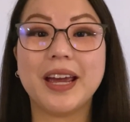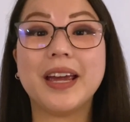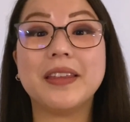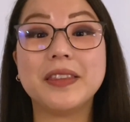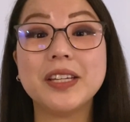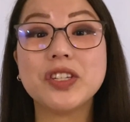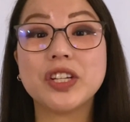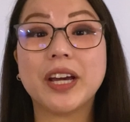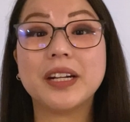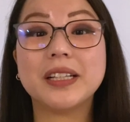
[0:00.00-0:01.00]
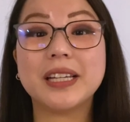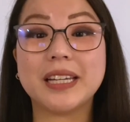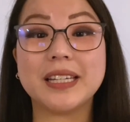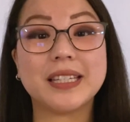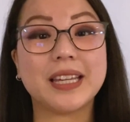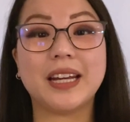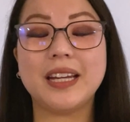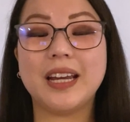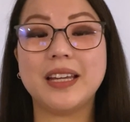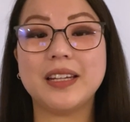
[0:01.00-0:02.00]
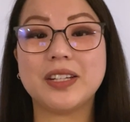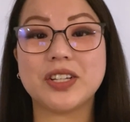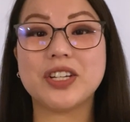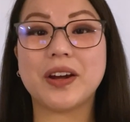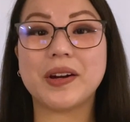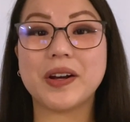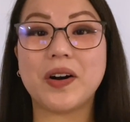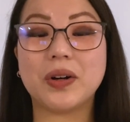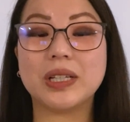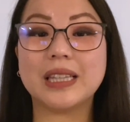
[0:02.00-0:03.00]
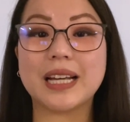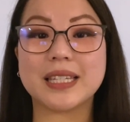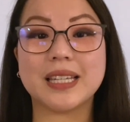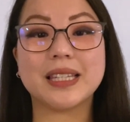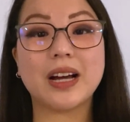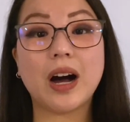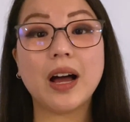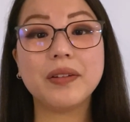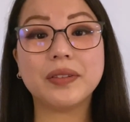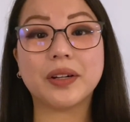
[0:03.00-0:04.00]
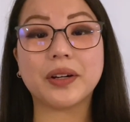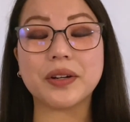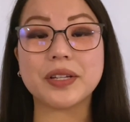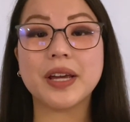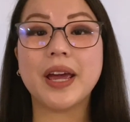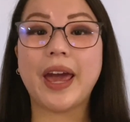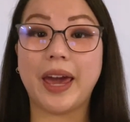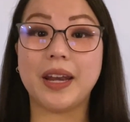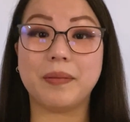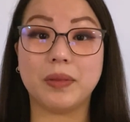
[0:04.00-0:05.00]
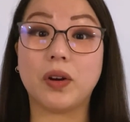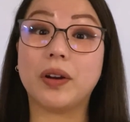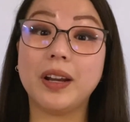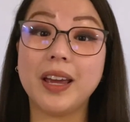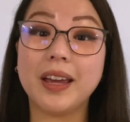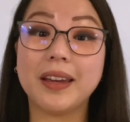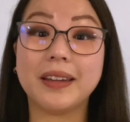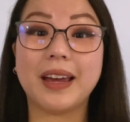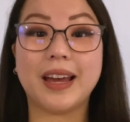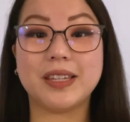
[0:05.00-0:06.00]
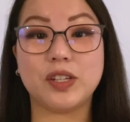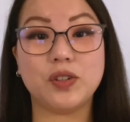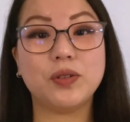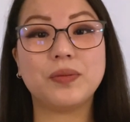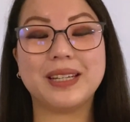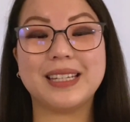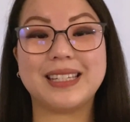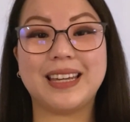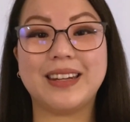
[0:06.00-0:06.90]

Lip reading: and this channel is dedicated to sharing all the lessons I've learned and am learning as a new real estate